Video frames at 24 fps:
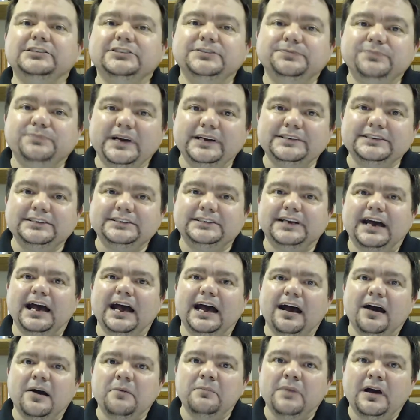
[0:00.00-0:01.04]
spends
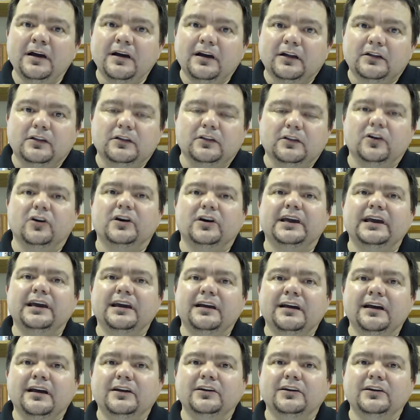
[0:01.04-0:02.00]
time looking,